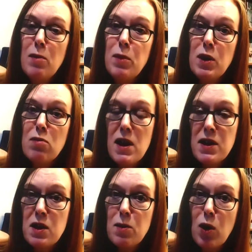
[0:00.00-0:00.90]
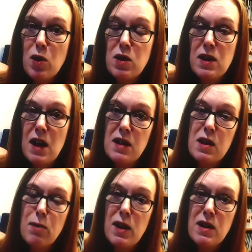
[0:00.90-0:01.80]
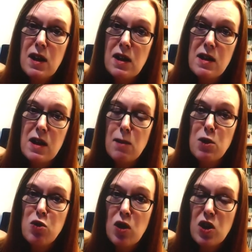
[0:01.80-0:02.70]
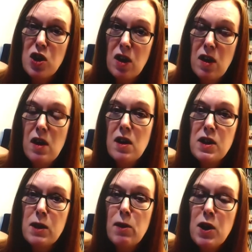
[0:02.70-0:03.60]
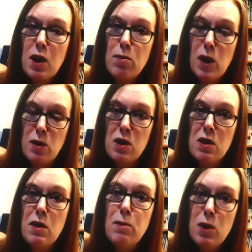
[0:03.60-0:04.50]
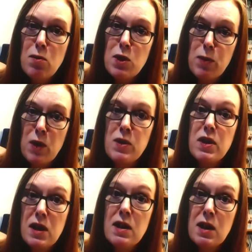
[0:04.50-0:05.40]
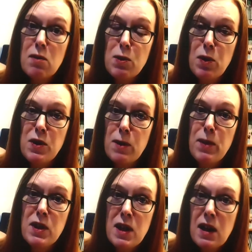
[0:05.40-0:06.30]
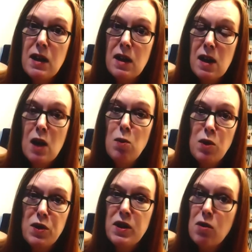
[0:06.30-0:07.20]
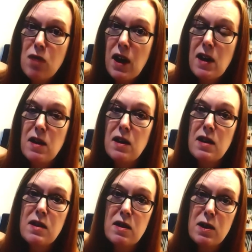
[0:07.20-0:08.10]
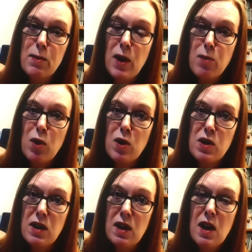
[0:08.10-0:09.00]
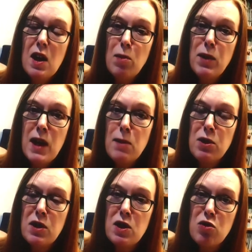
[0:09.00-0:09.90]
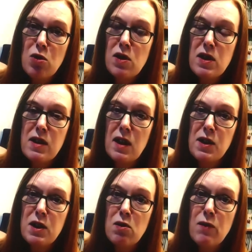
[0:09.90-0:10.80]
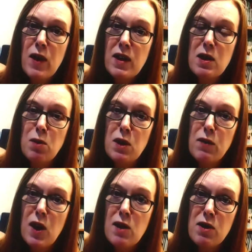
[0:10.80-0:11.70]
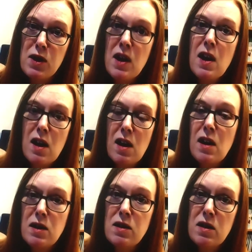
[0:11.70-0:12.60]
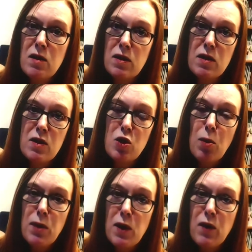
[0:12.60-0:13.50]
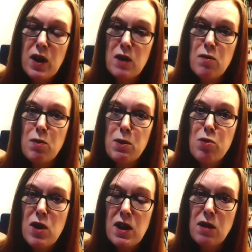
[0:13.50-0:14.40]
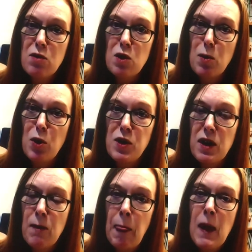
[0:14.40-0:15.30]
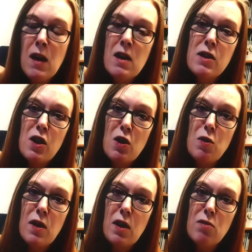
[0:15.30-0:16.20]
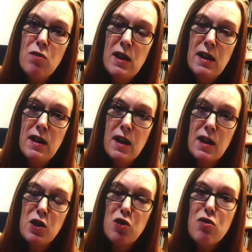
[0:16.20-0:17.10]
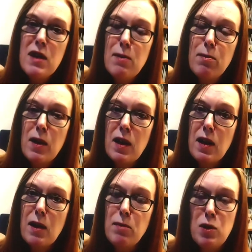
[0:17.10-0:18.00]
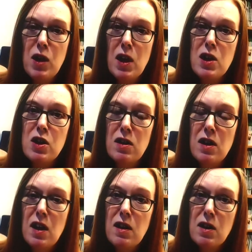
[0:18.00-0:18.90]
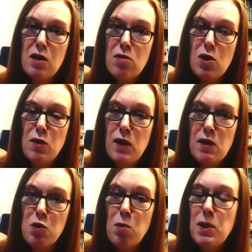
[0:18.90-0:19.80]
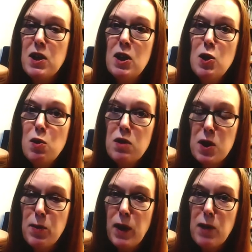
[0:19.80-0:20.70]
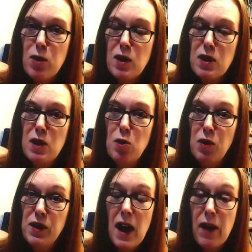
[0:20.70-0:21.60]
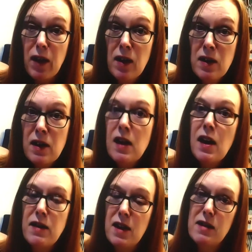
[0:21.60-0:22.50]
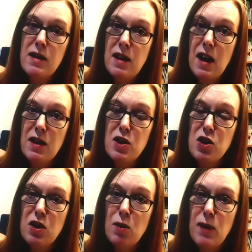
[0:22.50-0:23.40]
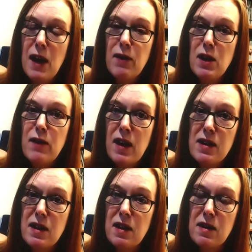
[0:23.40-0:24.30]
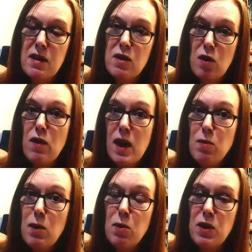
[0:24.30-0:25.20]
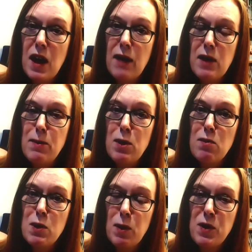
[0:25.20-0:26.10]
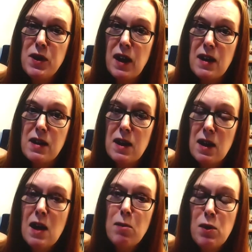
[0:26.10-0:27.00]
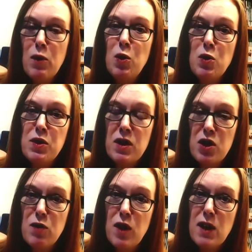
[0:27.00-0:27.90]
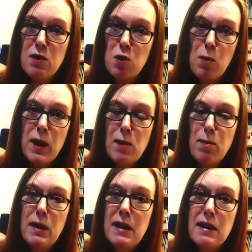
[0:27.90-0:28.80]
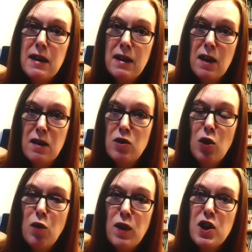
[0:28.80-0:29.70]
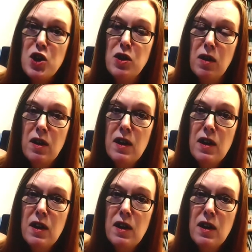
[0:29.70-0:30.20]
But the rest of the protein has to maintain the same structure, and so other components of the immune response, the T-cell response in particular, will still recognize the spike protein and be able to destroy the cells that are infected with the virus and stop the infection from spreading through the body. So a really extreme mutation in the coronavirus would be to lose the spike protein altogether, and that's the antigen that we have in the vaccines, so then we wouldn't have an immune response against it. But of course, such a virus would be completely non-functional.